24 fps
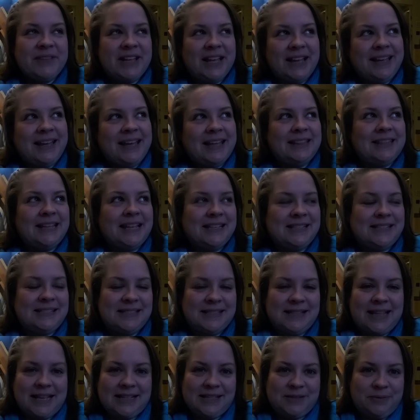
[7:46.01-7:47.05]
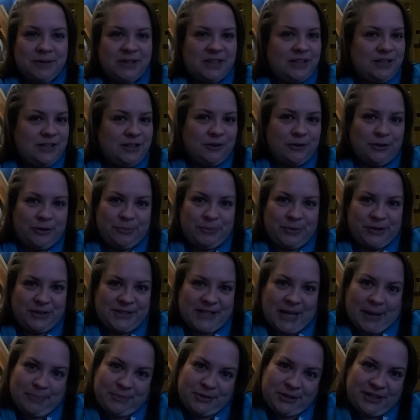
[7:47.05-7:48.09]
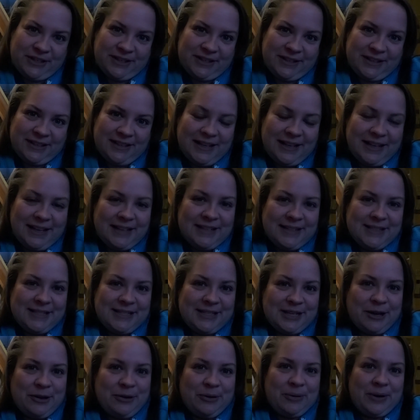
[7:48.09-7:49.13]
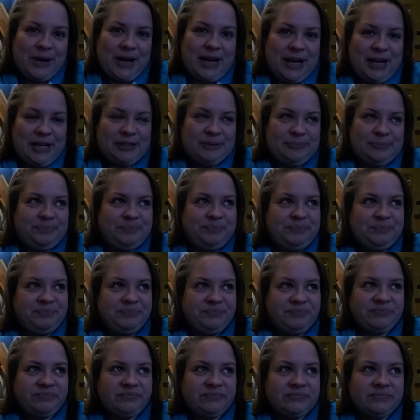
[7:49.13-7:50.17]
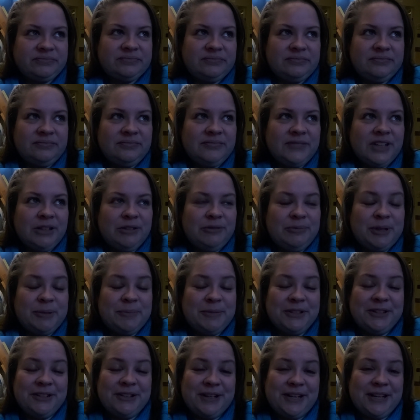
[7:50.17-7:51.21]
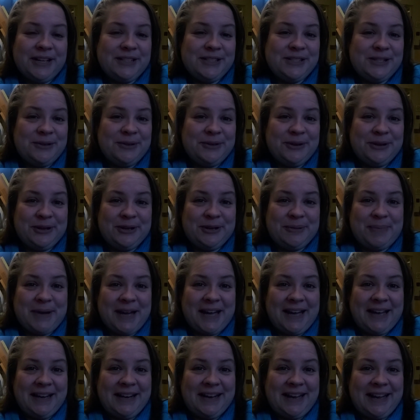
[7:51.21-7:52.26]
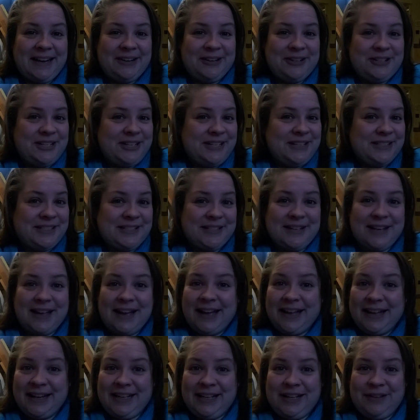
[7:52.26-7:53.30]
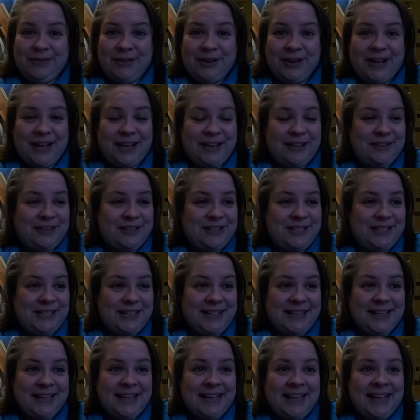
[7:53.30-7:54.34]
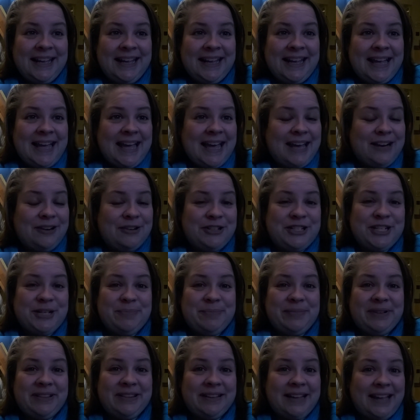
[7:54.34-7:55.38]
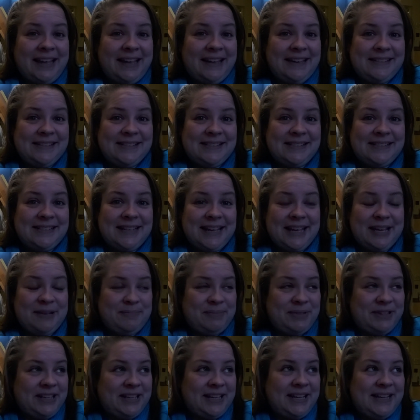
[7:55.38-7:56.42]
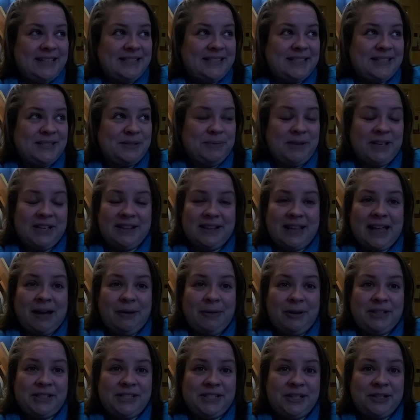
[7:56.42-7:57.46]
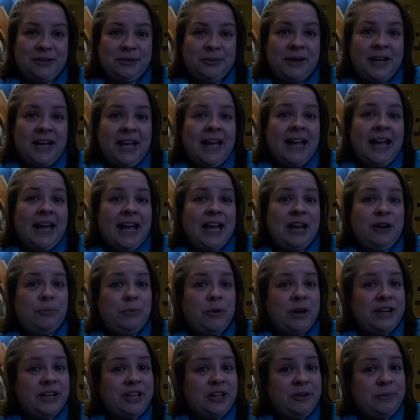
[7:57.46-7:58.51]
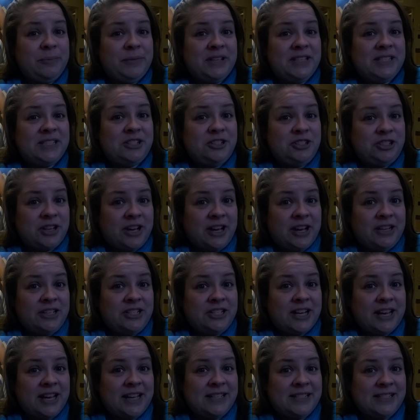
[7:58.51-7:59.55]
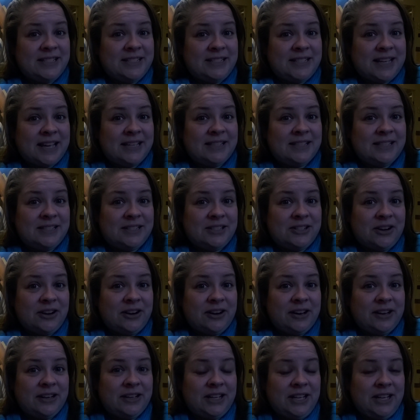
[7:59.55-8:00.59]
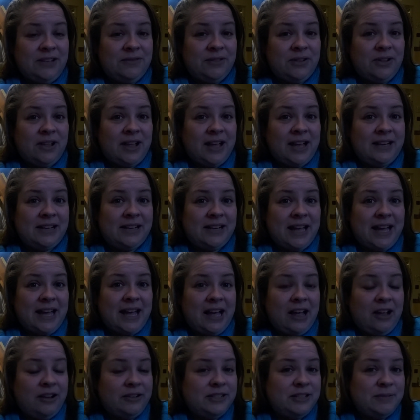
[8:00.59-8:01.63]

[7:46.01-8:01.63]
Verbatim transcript: again that's that's within your own perception so um Remember, there is no good or bad. Energy is not evil energy. Energy plays. It plays as we allow it to. And what humans judge as dense, dark, and evil, and hell